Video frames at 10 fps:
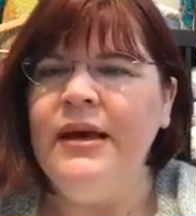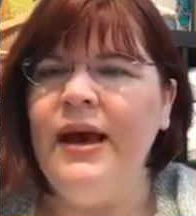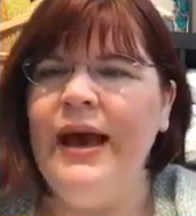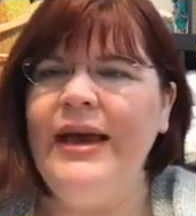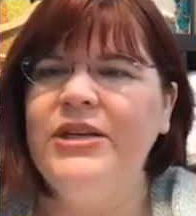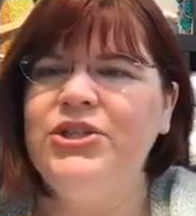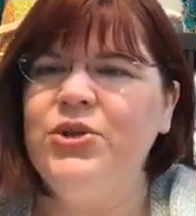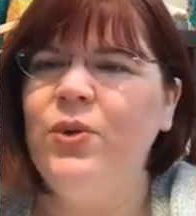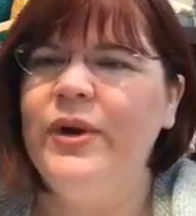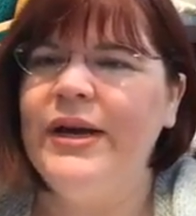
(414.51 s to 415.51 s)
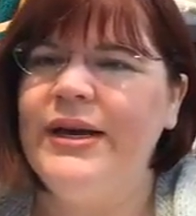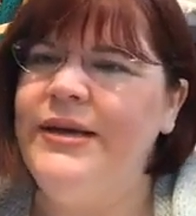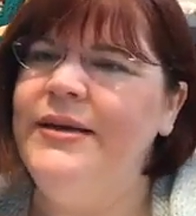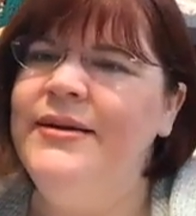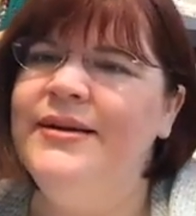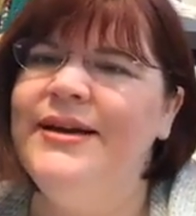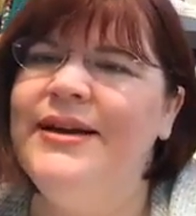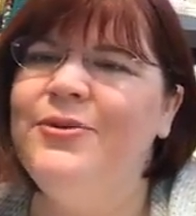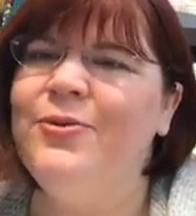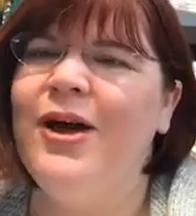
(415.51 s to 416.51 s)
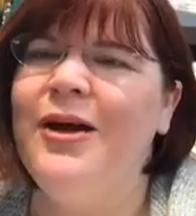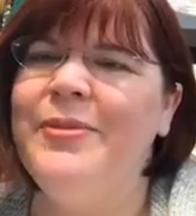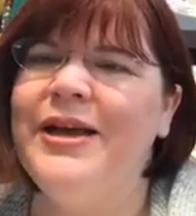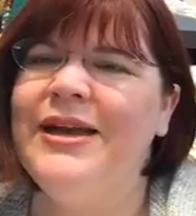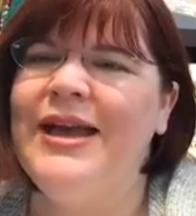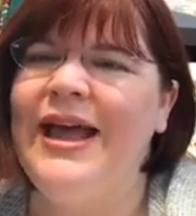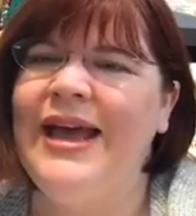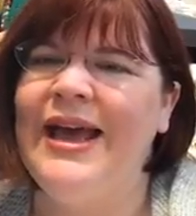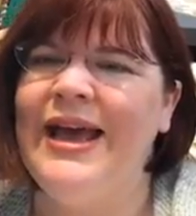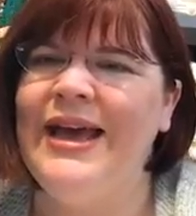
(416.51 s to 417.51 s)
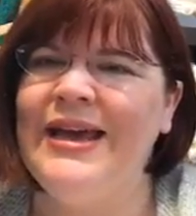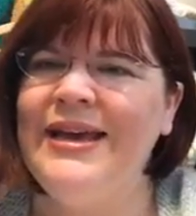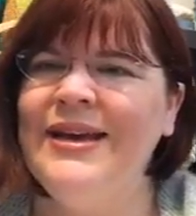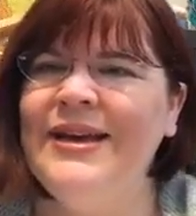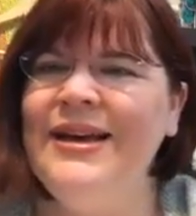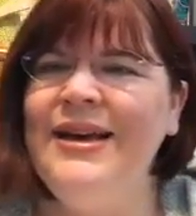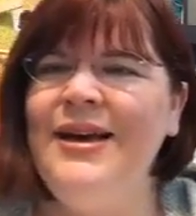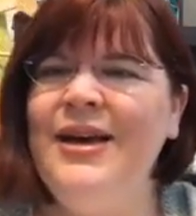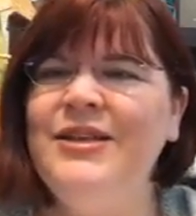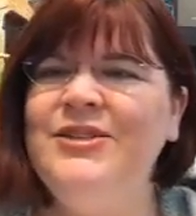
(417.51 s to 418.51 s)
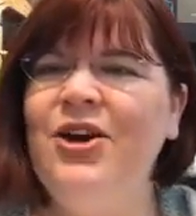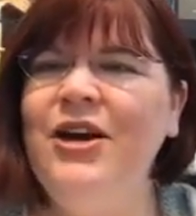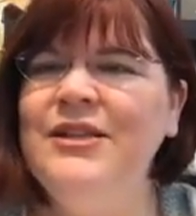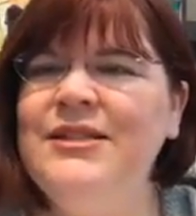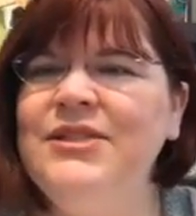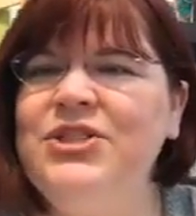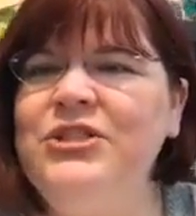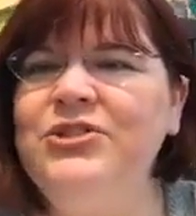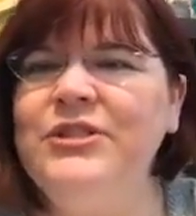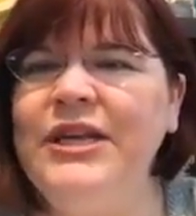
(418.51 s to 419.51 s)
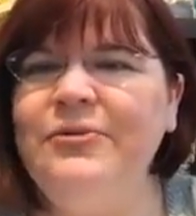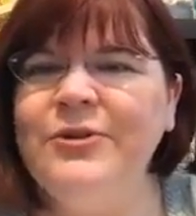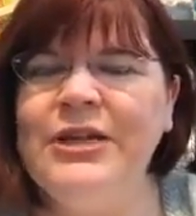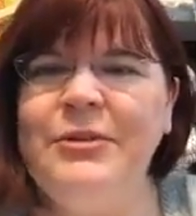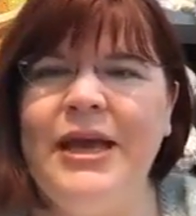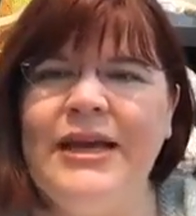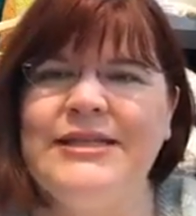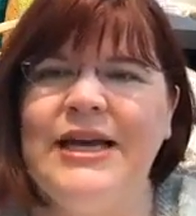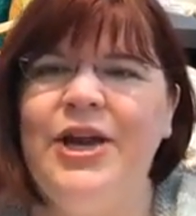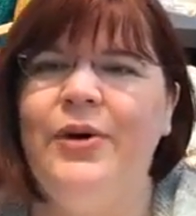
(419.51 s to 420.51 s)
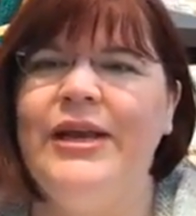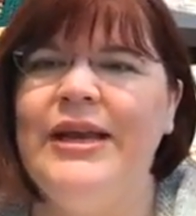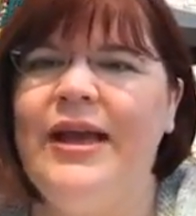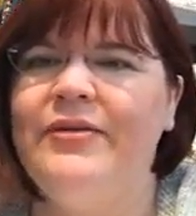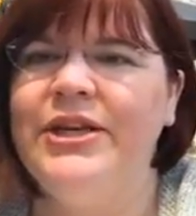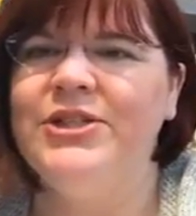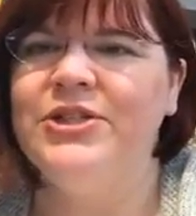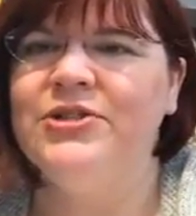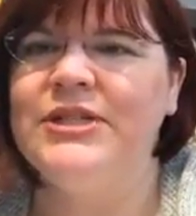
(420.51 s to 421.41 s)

Hey, Joy and Robin. Hey, hey. Dawn says ginger tea for tummy aches. I know I didn't have any ginger